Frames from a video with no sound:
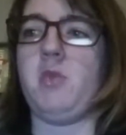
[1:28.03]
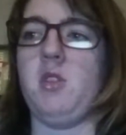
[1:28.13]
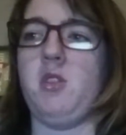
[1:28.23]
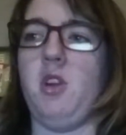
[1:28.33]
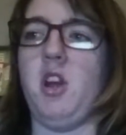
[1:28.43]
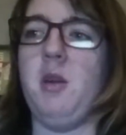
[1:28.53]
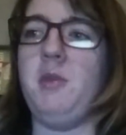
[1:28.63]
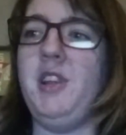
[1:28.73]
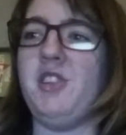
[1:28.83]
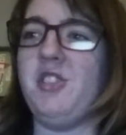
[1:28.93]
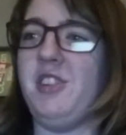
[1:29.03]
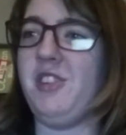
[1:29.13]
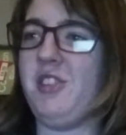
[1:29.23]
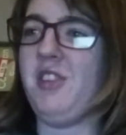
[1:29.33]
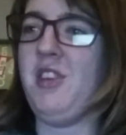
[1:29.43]
I'm sorry, I'm literally
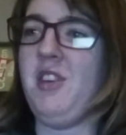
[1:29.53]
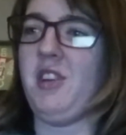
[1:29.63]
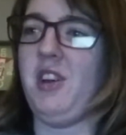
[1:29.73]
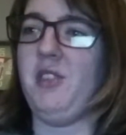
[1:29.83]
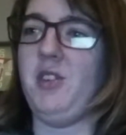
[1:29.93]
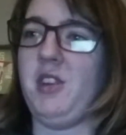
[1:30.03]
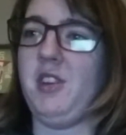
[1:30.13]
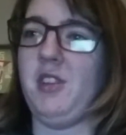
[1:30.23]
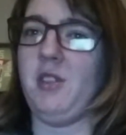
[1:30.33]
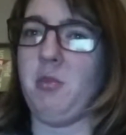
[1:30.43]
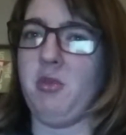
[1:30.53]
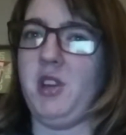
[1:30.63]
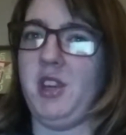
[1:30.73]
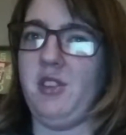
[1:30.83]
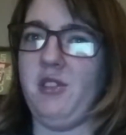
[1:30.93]
just kind of looking at the
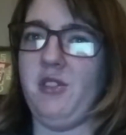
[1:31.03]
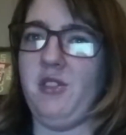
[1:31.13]
brief.